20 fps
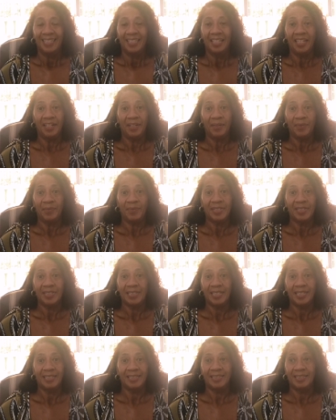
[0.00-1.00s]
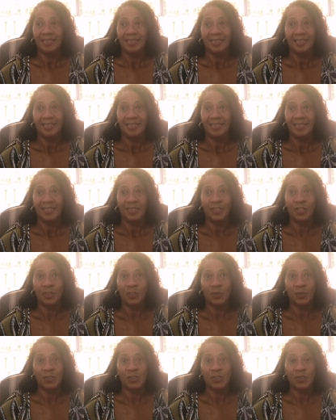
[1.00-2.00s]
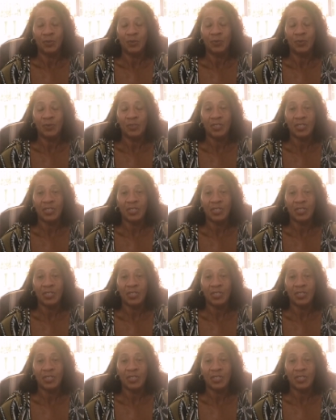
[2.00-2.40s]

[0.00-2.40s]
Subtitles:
Yeah, they said not good at all.